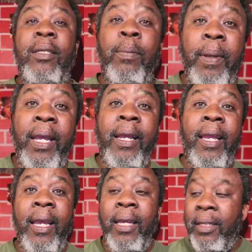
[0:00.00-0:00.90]
it's me
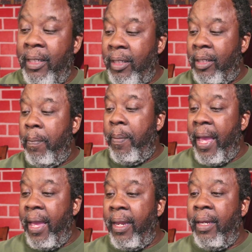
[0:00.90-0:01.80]
again. He's in
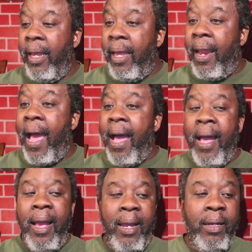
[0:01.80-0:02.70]
bed, and
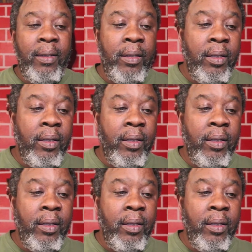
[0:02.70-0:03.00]
I